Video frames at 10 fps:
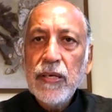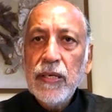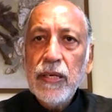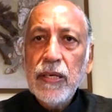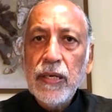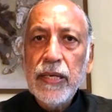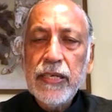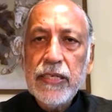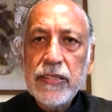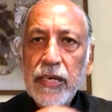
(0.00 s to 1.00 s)
Mm-hmm. uh, and
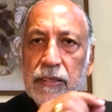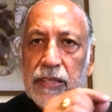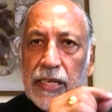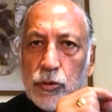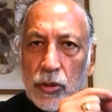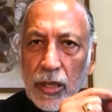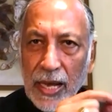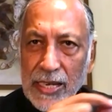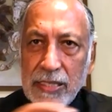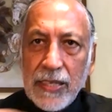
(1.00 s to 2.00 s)
he's done to the
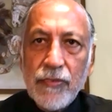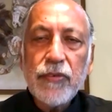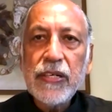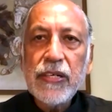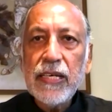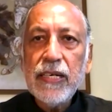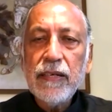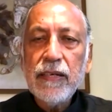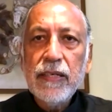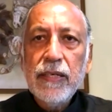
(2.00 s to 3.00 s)
last level of detail,
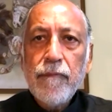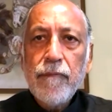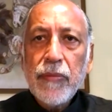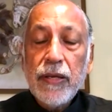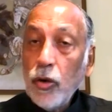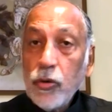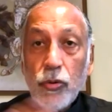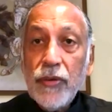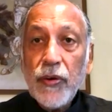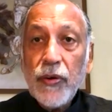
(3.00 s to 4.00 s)
mm-hmm. not
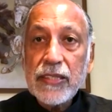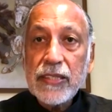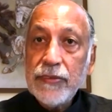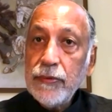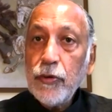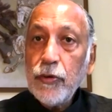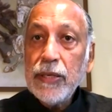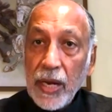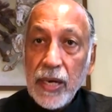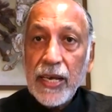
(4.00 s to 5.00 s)
only for us, for
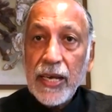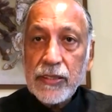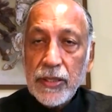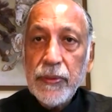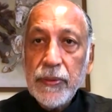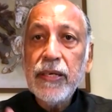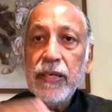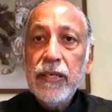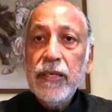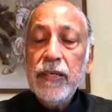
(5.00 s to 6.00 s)
Neemrana. Actually, we
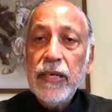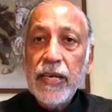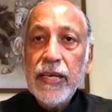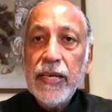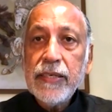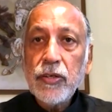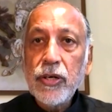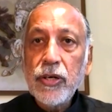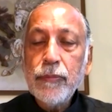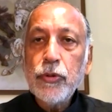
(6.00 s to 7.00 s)
mm-hmm. N I I T
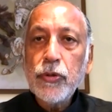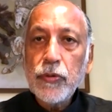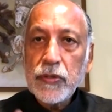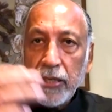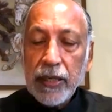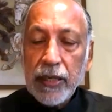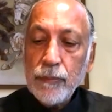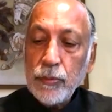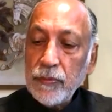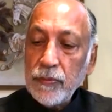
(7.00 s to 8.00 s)
contributed to the setting
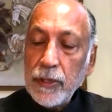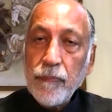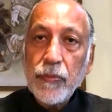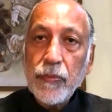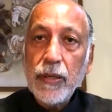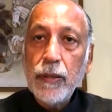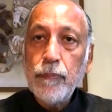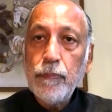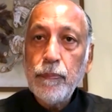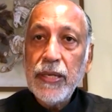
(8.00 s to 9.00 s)
up of a, a
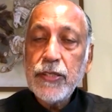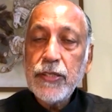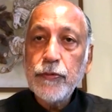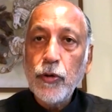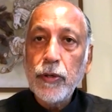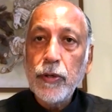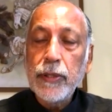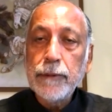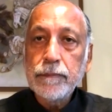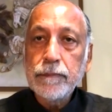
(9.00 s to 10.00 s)
place
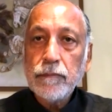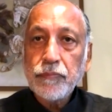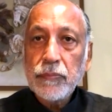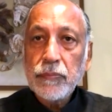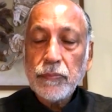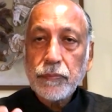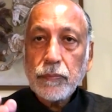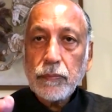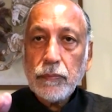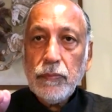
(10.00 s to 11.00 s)
for um,
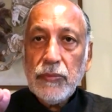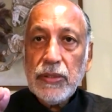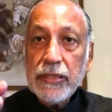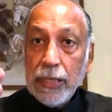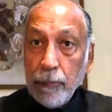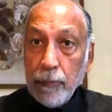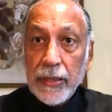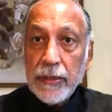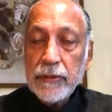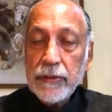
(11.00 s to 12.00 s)

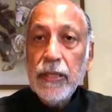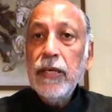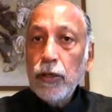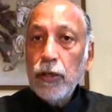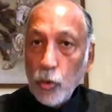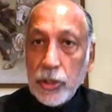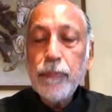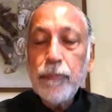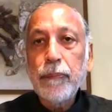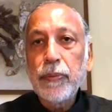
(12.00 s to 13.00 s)
keeping
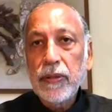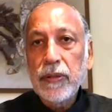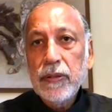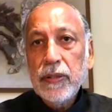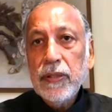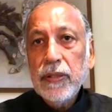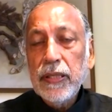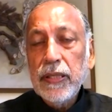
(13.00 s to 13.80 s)
local people mm-hmm.